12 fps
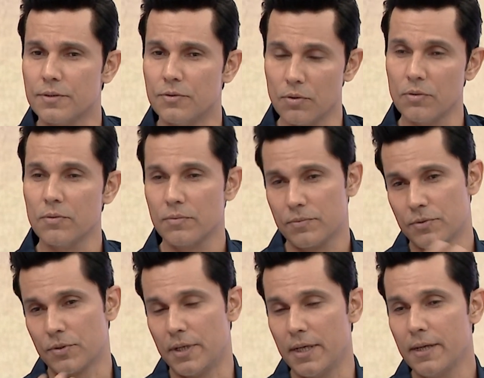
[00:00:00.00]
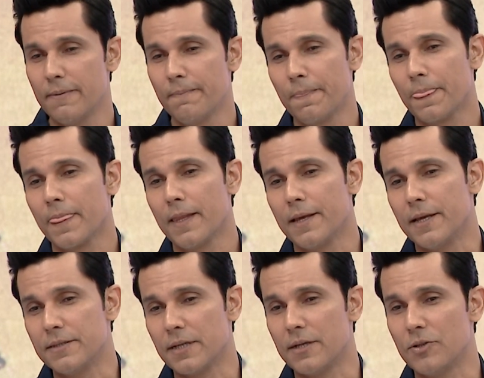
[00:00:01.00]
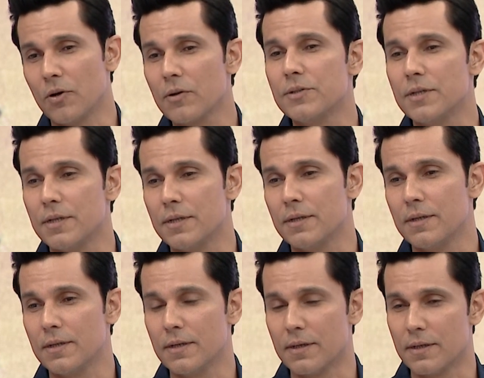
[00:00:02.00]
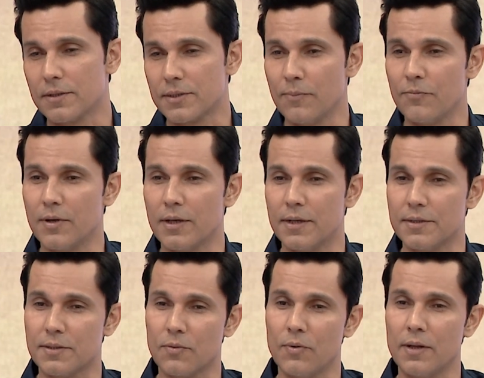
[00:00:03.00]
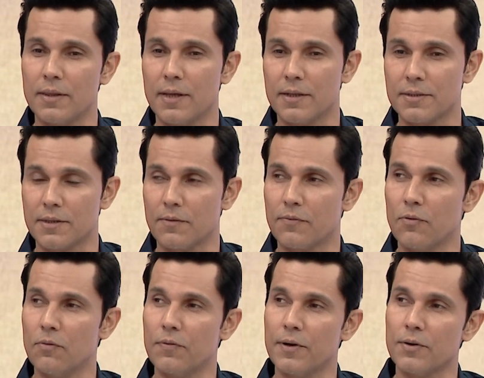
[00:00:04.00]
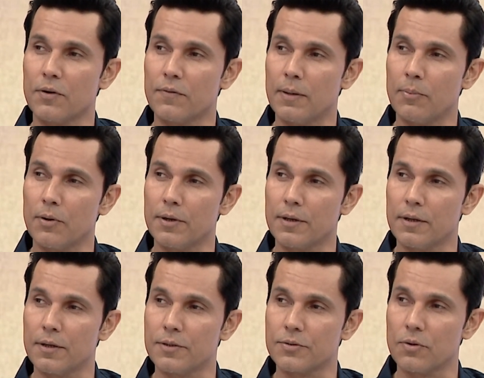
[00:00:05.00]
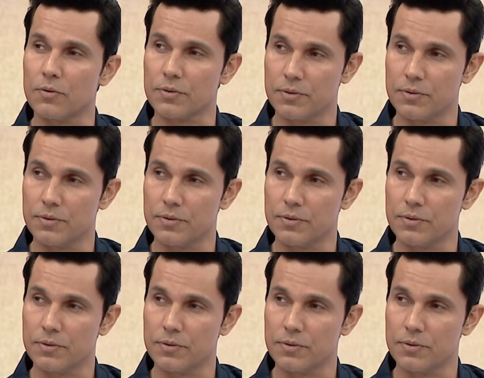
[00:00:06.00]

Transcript: Though today his ideology uh, somewhere is the one that is at the forefront of our political discourse.